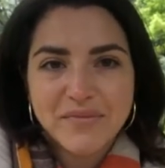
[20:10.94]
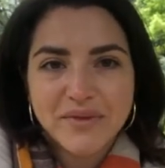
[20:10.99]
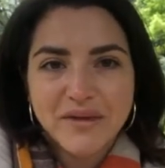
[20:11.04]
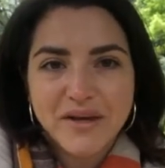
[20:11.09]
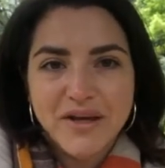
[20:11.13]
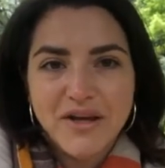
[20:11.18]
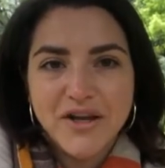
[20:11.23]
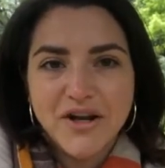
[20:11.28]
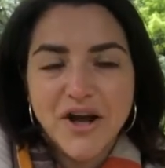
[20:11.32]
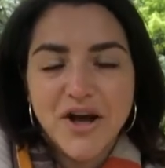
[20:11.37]

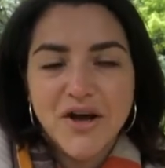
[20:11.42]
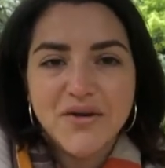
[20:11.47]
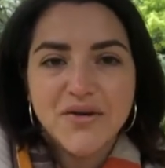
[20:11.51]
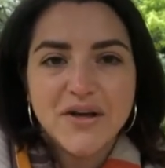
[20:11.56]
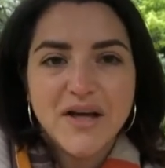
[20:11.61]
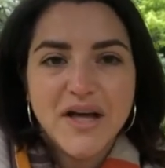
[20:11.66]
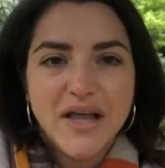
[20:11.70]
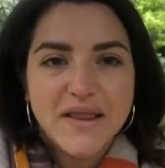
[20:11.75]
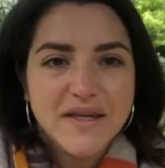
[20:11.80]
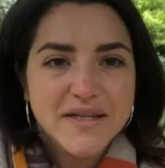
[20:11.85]
You know,
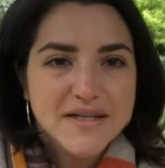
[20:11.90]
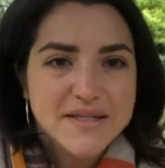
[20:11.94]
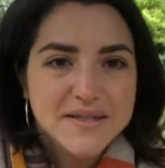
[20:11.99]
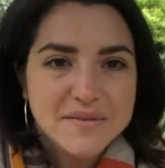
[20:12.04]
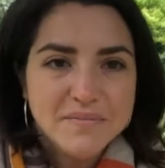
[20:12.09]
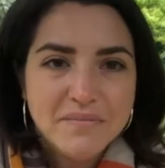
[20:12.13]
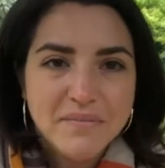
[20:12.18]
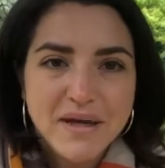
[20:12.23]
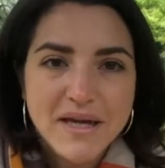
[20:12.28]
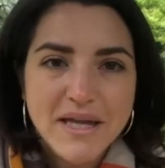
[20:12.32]
that
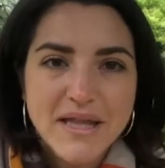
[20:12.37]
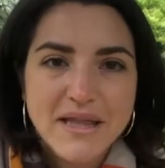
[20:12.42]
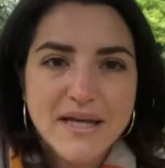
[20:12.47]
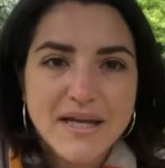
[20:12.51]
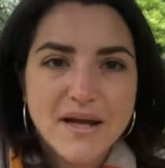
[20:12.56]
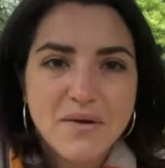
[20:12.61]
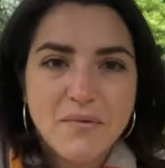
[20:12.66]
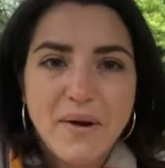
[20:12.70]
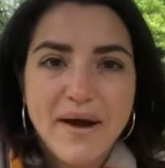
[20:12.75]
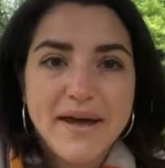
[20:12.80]
doesn't mean
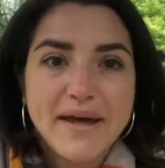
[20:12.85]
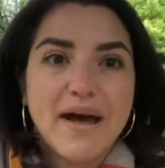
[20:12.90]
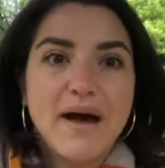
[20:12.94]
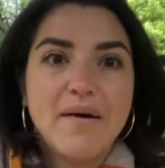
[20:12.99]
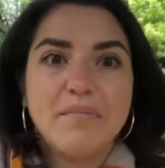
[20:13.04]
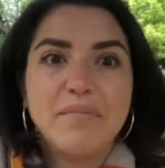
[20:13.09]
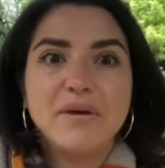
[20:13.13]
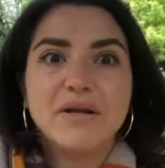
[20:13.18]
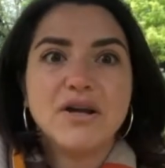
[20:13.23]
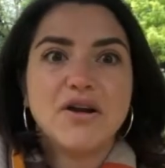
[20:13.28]
that I wake
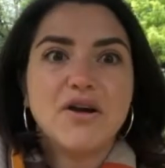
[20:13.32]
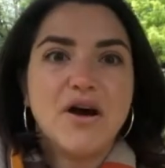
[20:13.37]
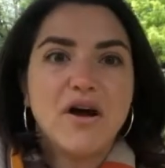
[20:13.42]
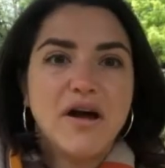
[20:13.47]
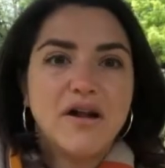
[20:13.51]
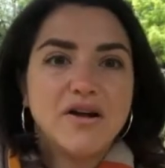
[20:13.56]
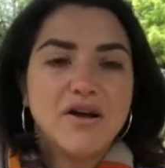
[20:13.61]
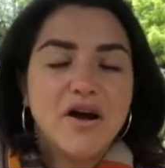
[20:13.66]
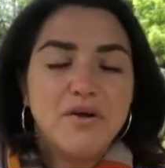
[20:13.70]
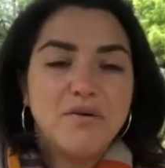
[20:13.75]
up and
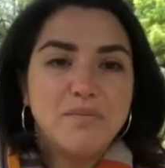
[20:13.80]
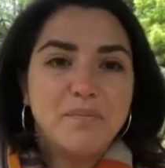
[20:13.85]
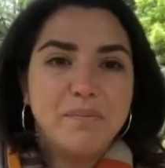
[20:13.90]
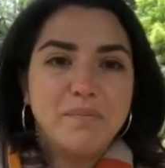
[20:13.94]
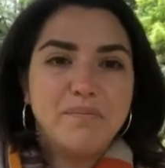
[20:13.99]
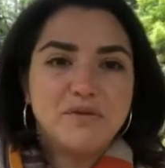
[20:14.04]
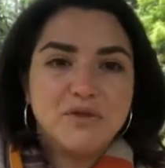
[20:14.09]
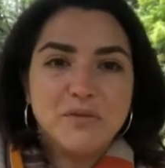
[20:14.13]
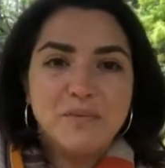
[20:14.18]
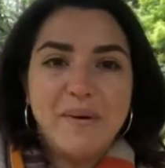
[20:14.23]
go
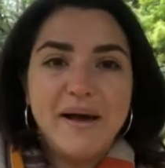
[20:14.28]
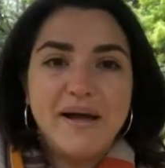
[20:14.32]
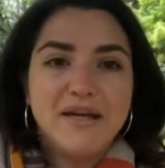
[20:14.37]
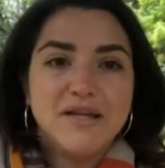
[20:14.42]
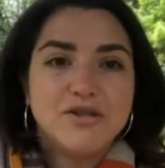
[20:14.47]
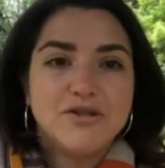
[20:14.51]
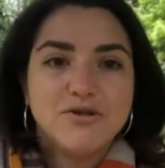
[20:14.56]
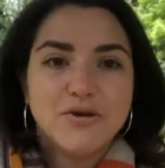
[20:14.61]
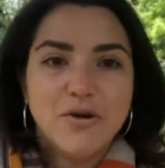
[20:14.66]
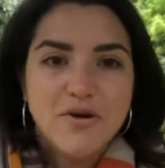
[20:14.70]
to bed
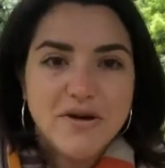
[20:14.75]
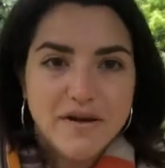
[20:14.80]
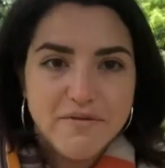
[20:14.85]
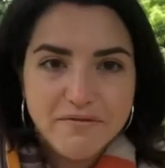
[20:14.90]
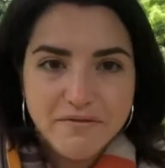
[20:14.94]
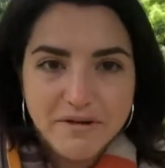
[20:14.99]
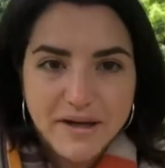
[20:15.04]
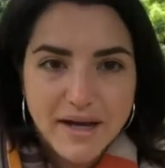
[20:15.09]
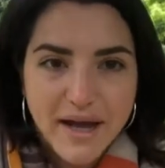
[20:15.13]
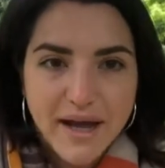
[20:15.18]
in joy
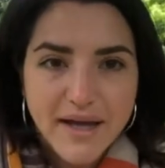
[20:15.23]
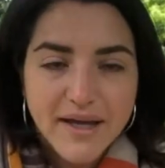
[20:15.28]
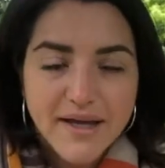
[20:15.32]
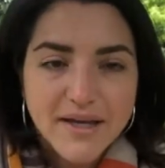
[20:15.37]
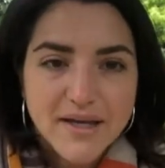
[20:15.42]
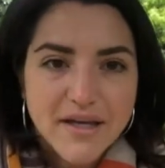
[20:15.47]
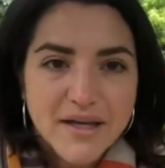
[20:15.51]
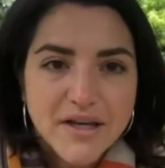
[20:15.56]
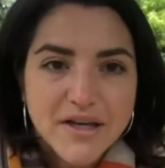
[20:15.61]
every day.